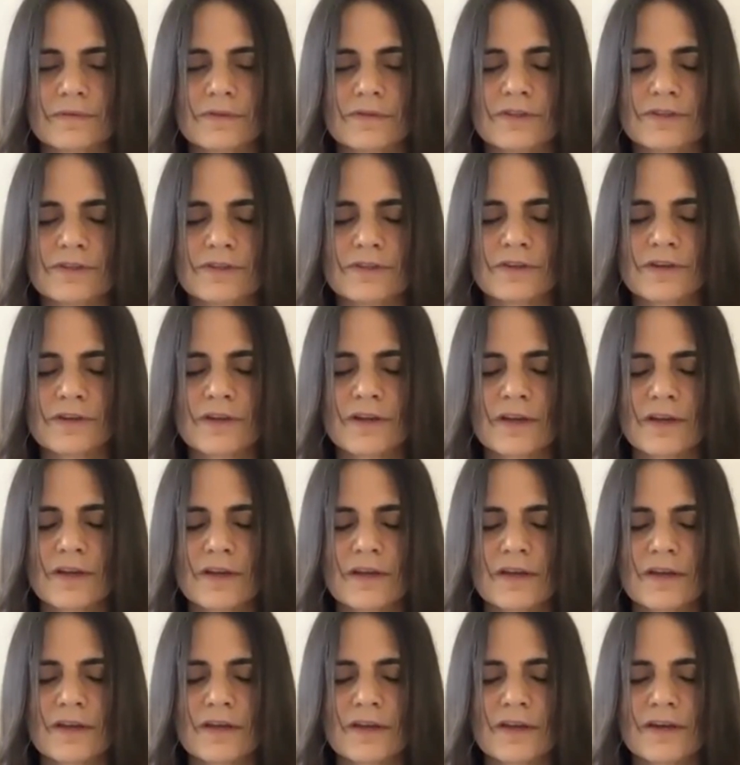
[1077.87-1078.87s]
Your
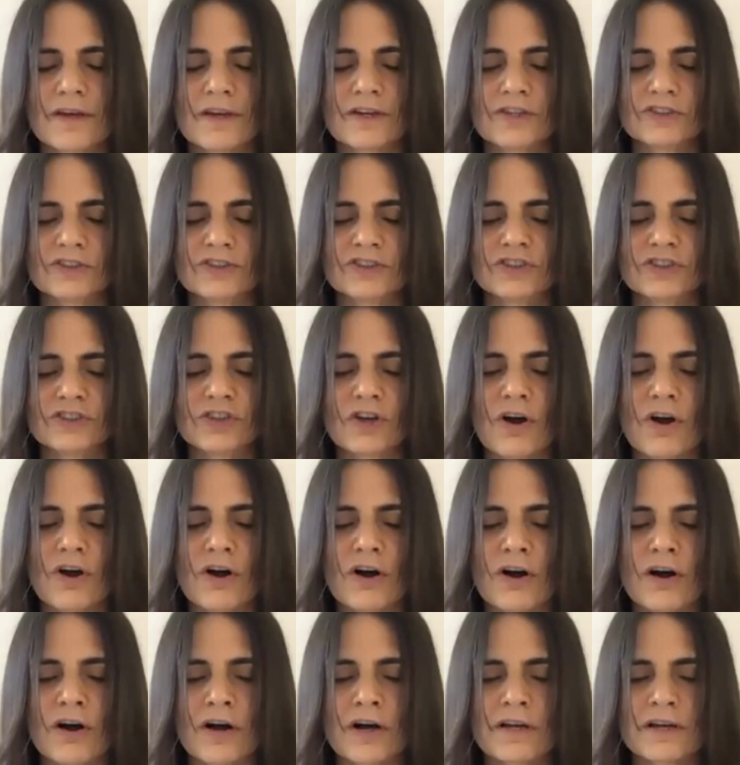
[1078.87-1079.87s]

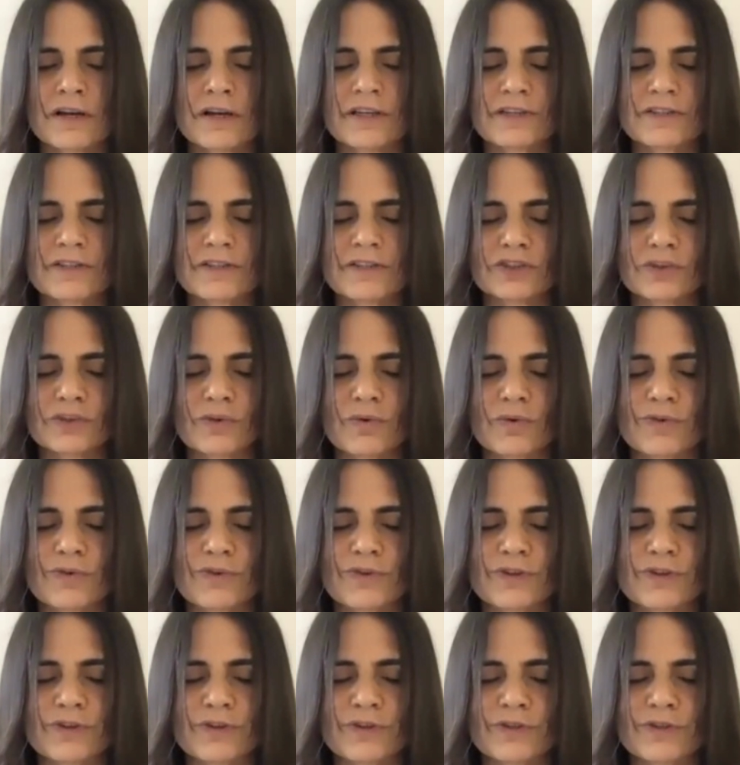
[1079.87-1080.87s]
jaw, your
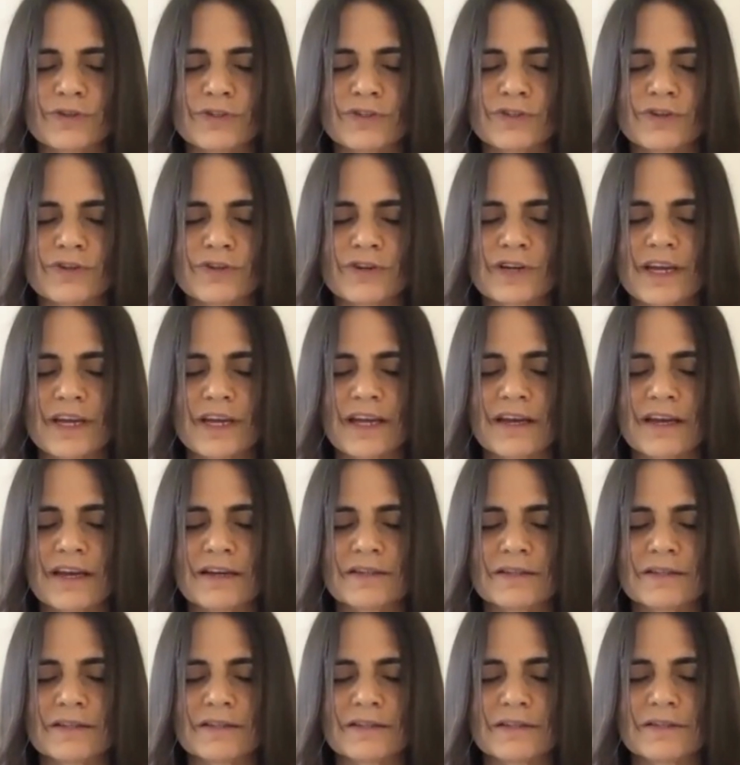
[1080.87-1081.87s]
shoulders, your
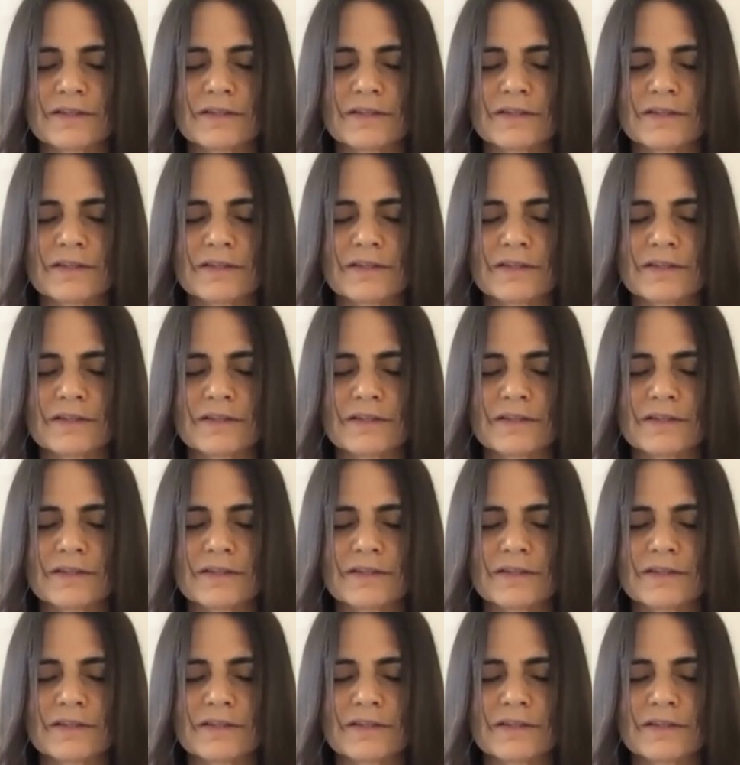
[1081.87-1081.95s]
hands.